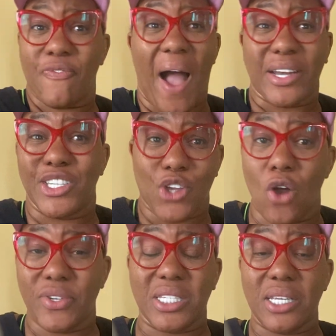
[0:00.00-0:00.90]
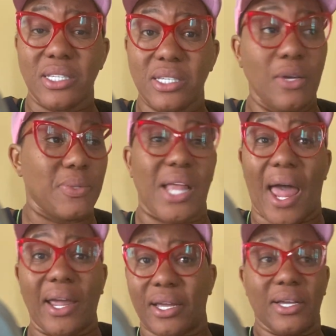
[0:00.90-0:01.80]
providing services. He was
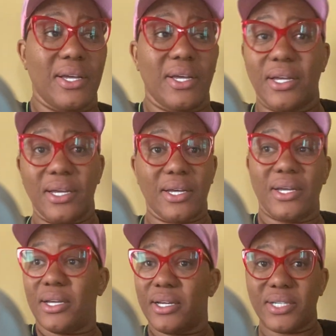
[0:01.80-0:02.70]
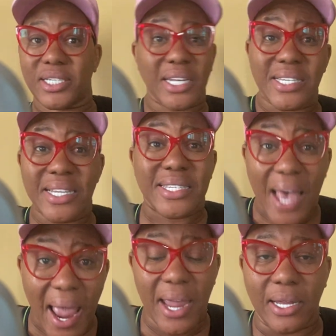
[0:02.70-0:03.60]
like, shit is
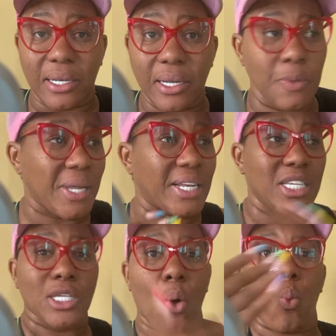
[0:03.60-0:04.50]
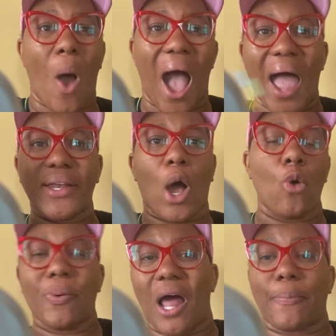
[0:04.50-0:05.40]
insane. He was like, this is a wide
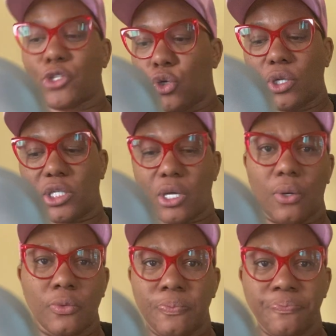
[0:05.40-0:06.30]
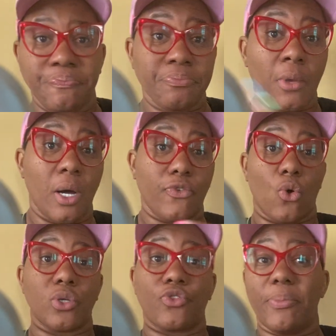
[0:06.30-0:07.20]
open opportunity. So, of
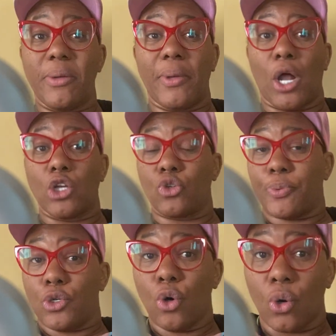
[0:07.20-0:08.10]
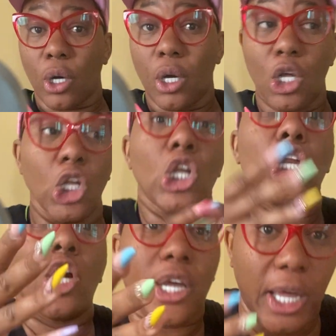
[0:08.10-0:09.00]
course, for me being an entrepreneur,
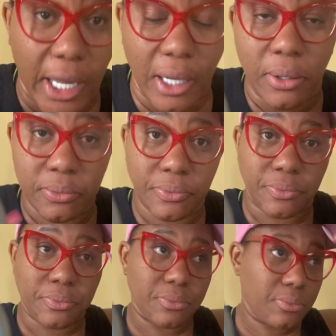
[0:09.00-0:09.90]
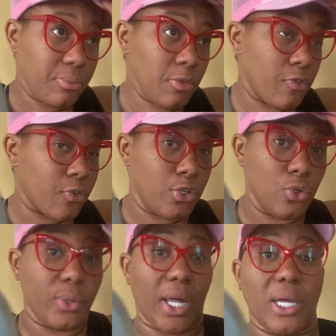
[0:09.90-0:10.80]
looking for
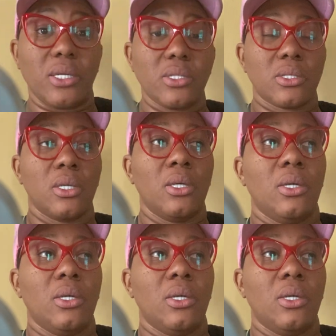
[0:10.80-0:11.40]
new things,